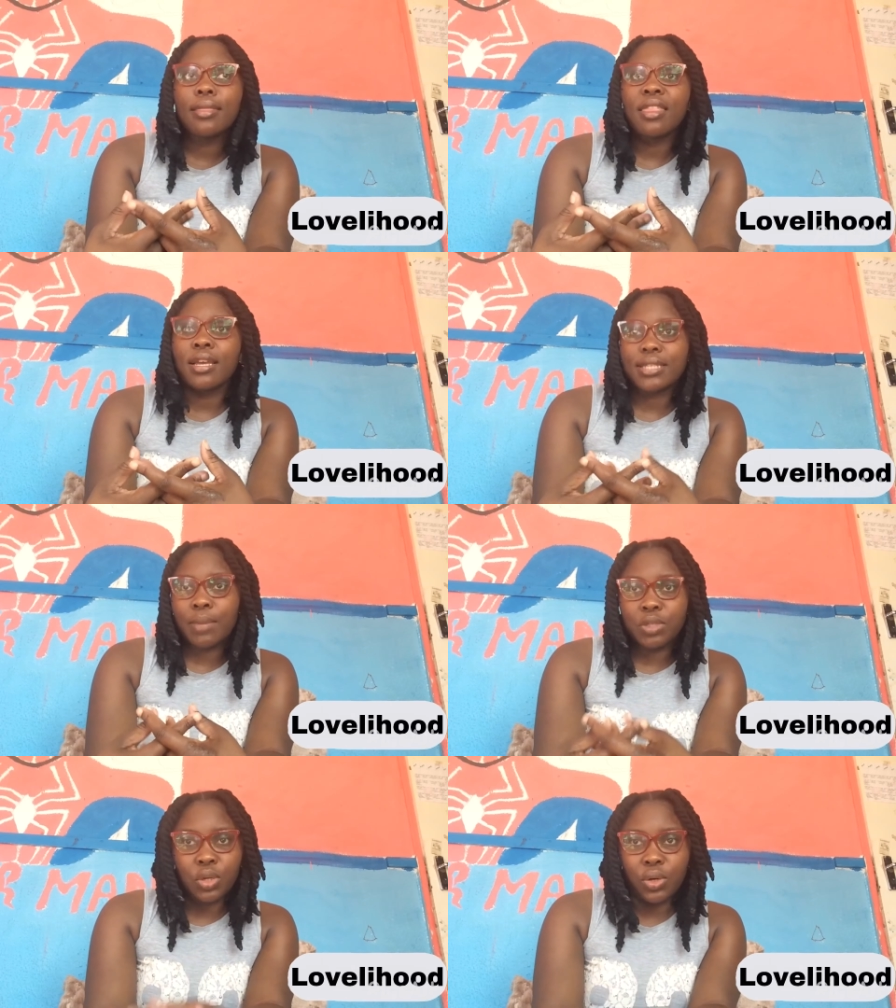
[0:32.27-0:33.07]
then that's
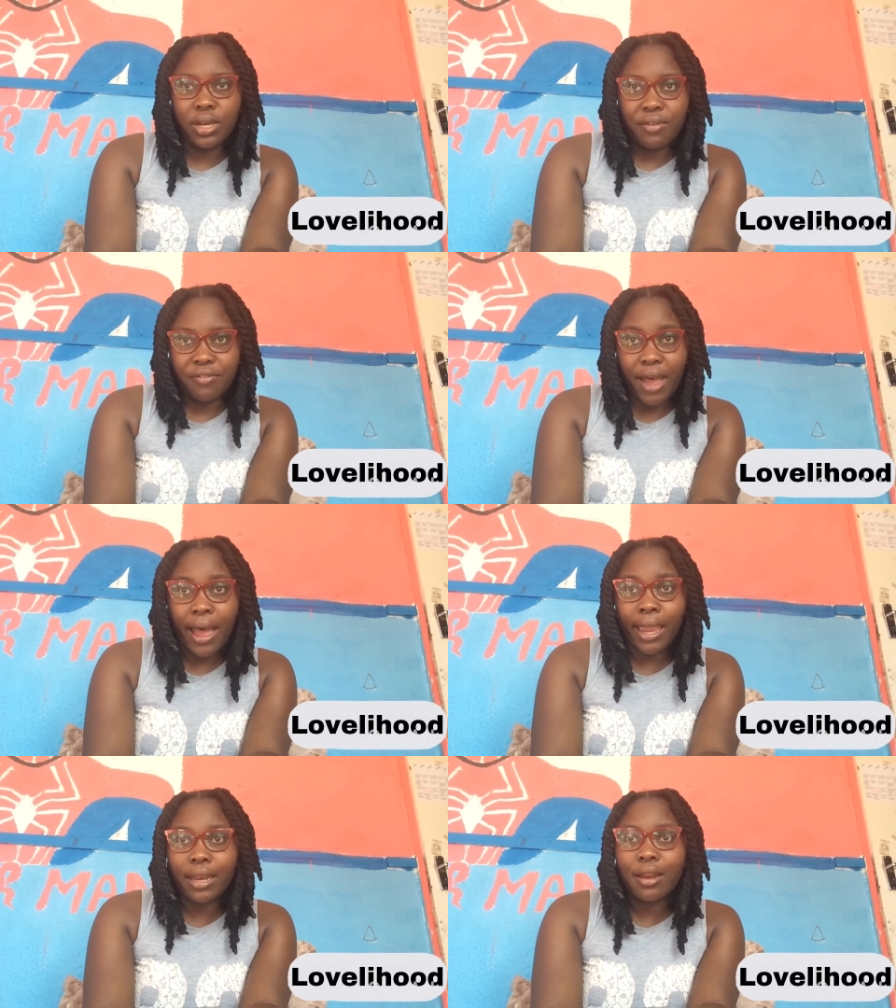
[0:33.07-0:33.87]
absolutely
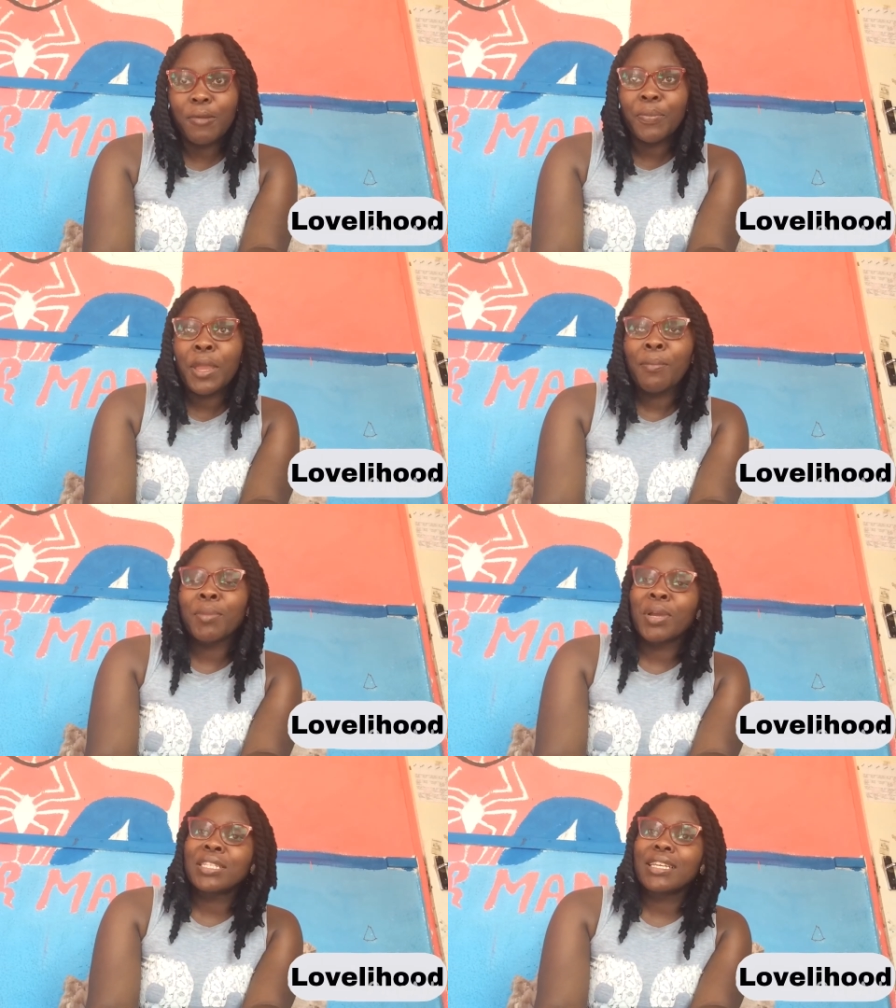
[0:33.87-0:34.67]
fine.
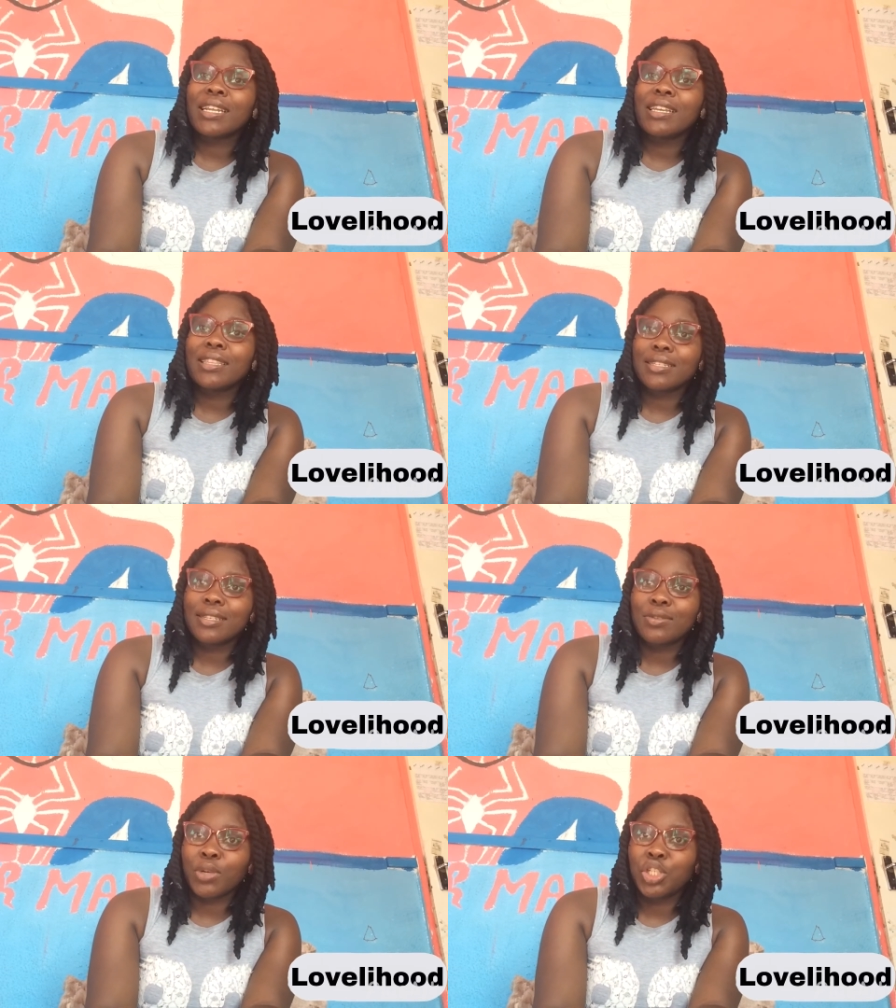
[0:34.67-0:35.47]
But basically, this
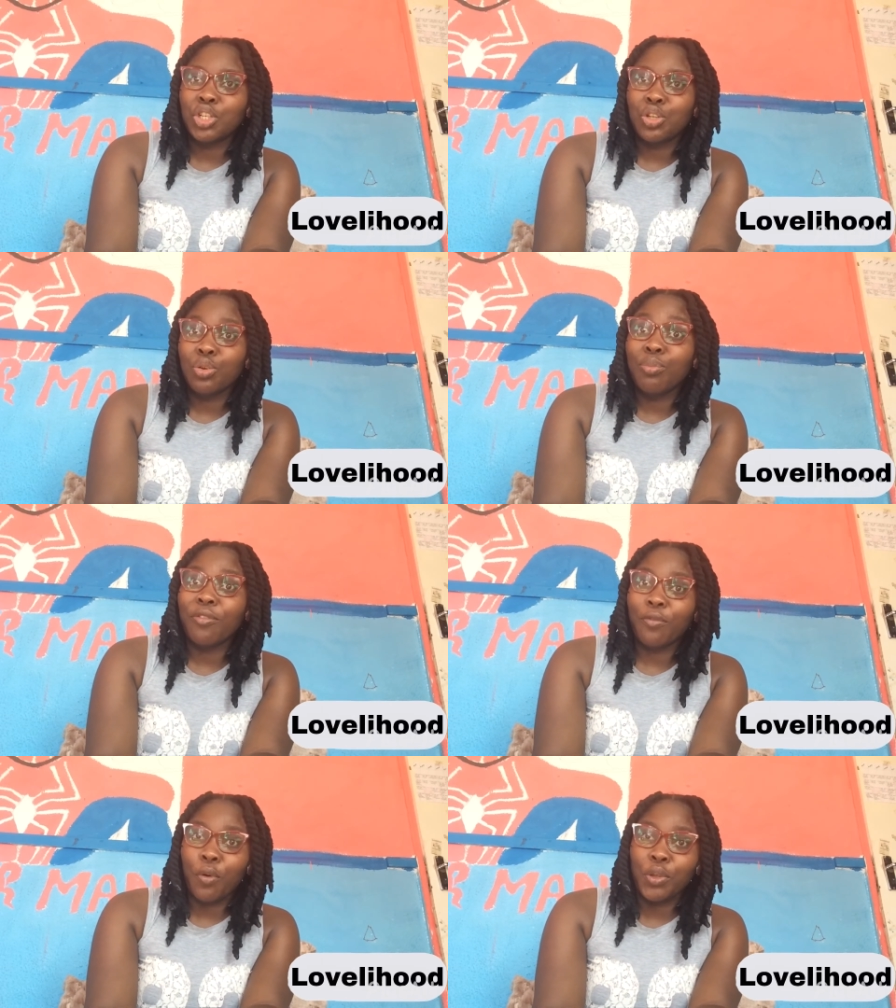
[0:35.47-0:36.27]
is what you do
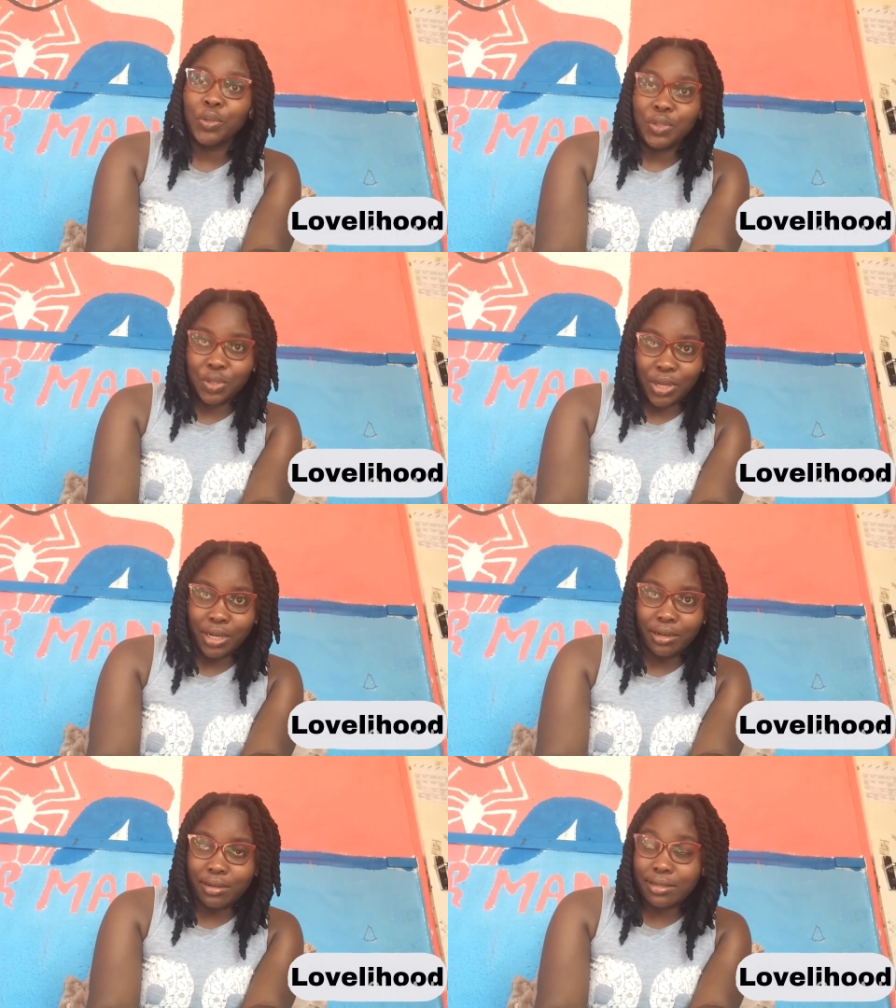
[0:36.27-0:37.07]
before you start
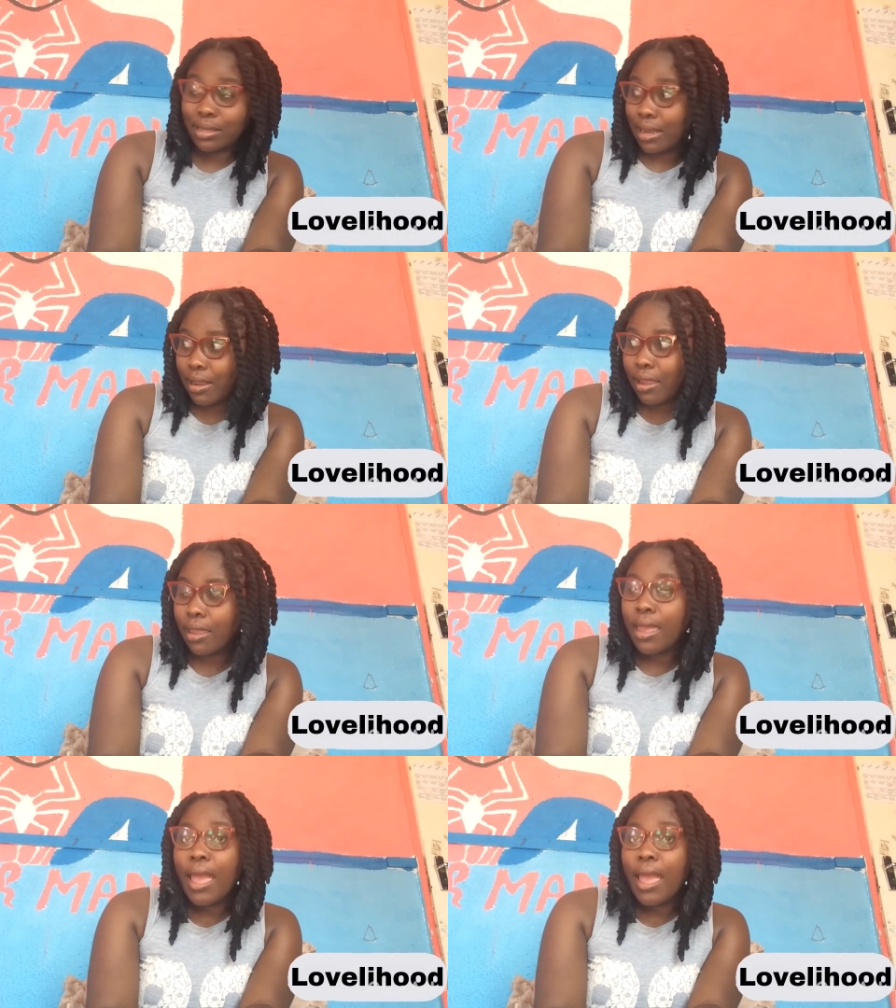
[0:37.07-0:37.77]
studying.